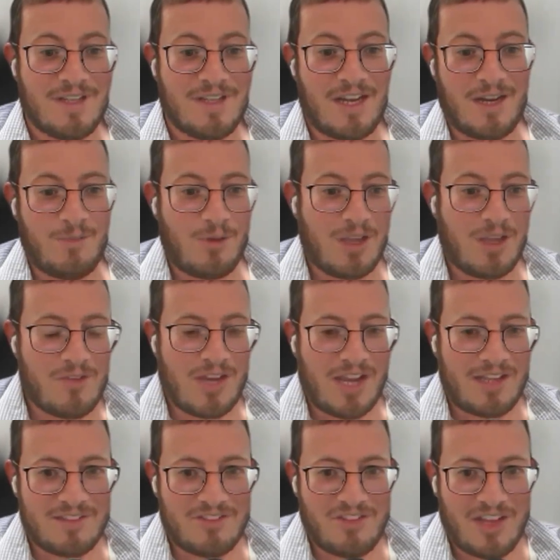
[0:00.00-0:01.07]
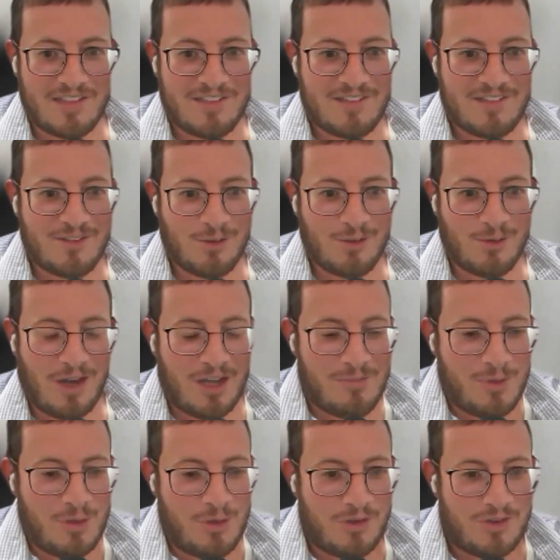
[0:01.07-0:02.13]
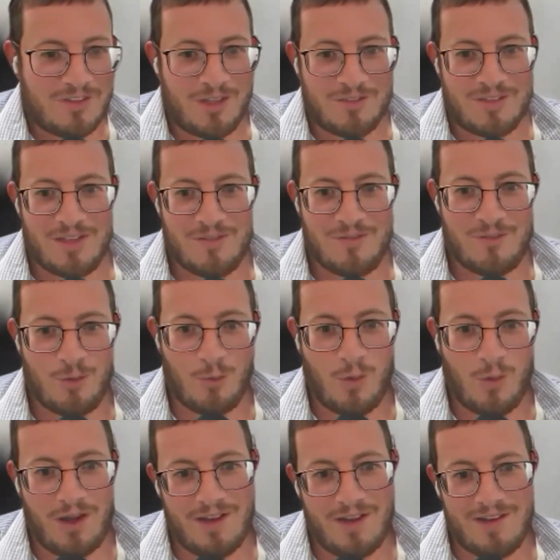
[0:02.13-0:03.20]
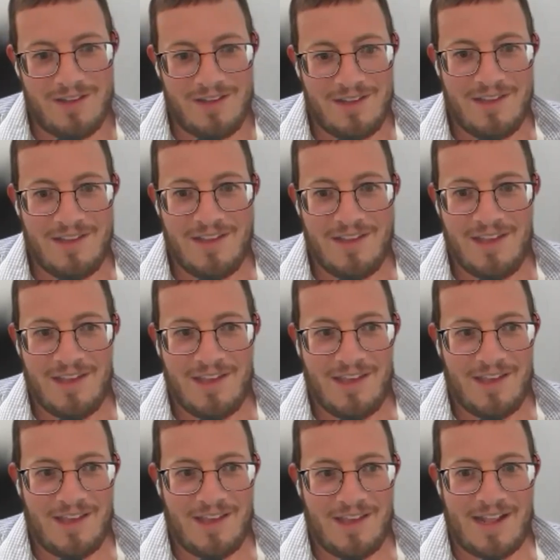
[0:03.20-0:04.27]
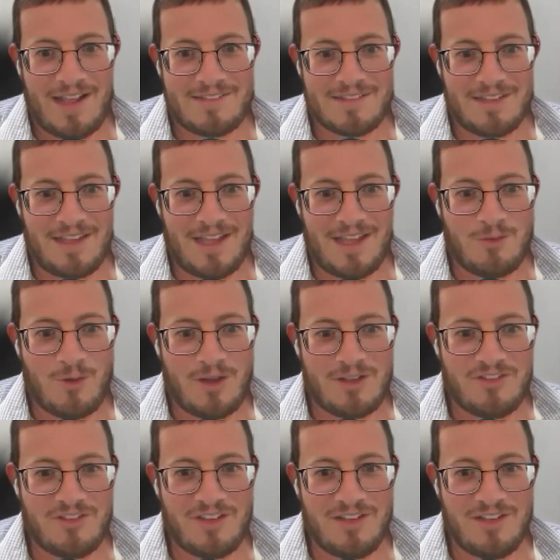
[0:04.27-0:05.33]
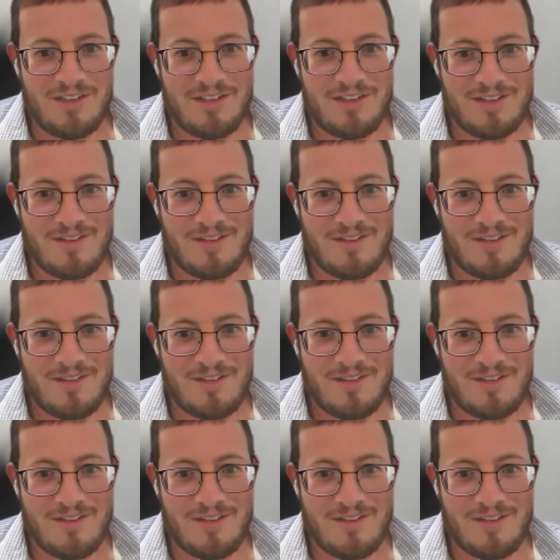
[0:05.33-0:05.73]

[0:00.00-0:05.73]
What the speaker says: All right, we'll give you guys a chance to unmute yourselves if you want and ask a live question.